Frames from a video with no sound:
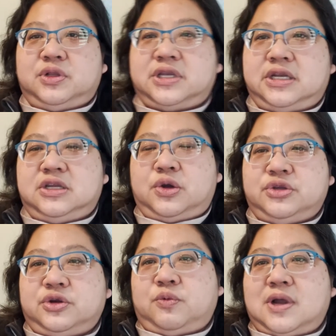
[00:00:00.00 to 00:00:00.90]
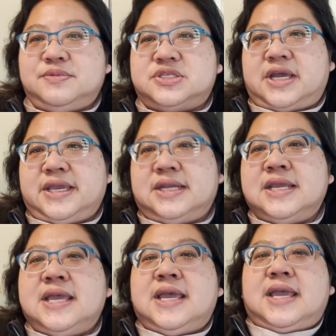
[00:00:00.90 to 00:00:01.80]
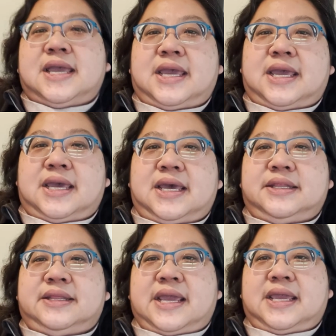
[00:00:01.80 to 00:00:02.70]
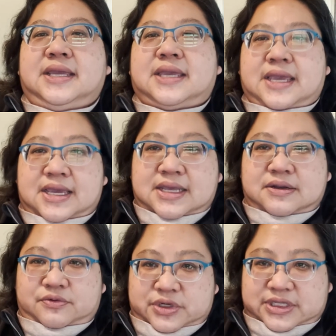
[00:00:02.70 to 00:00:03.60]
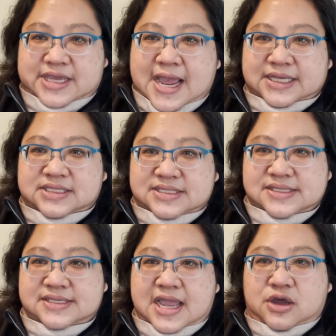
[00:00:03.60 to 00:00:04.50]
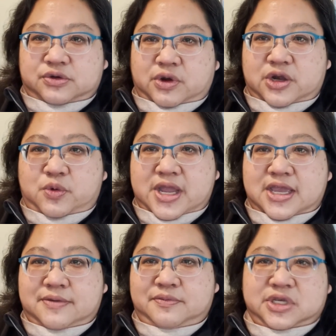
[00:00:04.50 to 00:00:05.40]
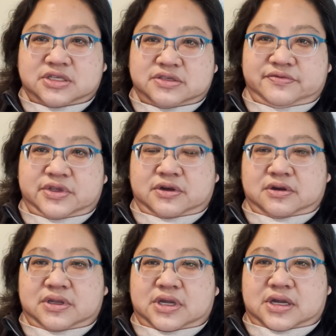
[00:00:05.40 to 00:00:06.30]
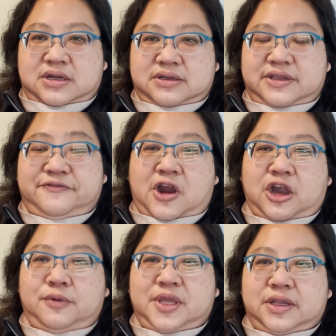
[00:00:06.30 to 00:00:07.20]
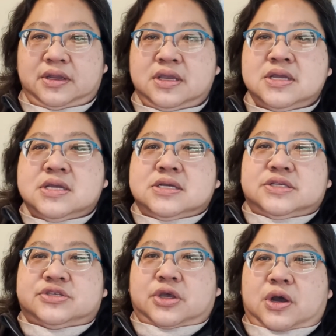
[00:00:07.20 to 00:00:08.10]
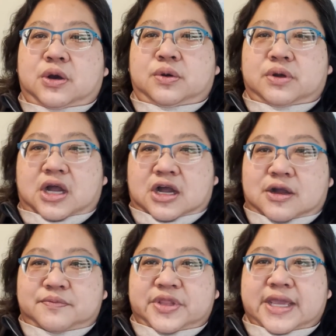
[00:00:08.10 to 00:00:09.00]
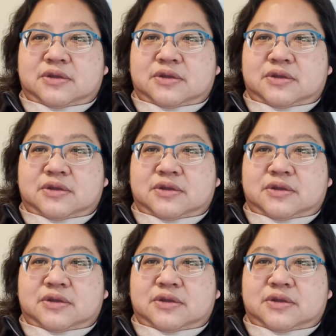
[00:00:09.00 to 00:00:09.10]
can go to your website and they can't really access the sound right away because of their environment. So they